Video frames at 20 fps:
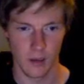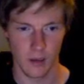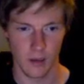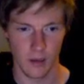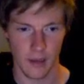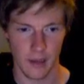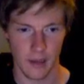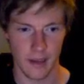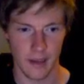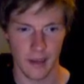
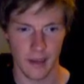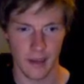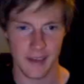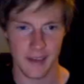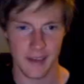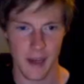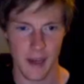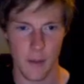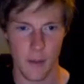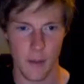That's
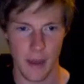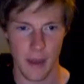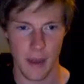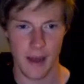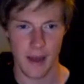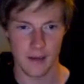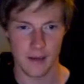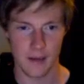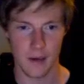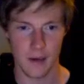how bad
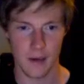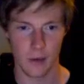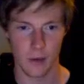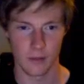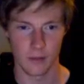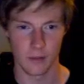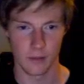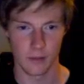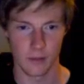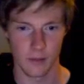it's
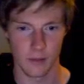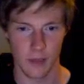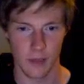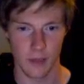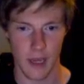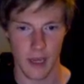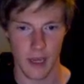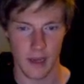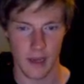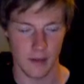gotten.
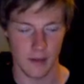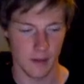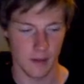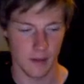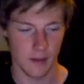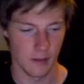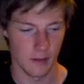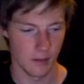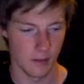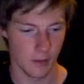And
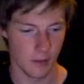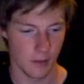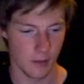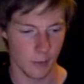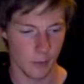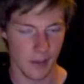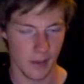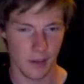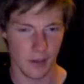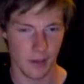the
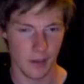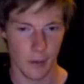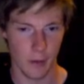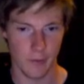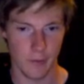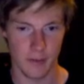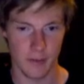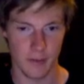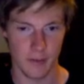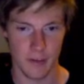reason I
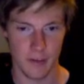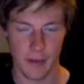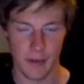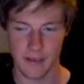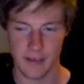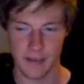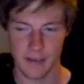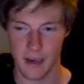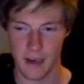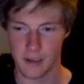reference
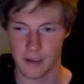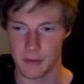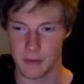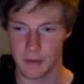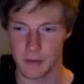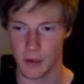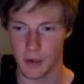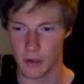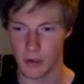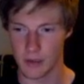SmackDown is
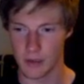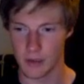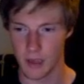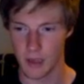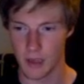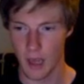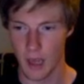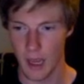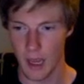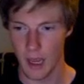because
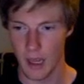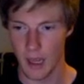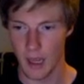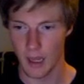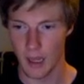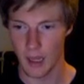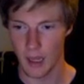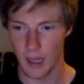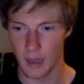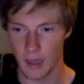
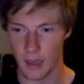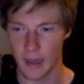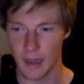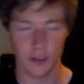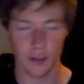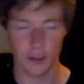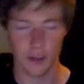that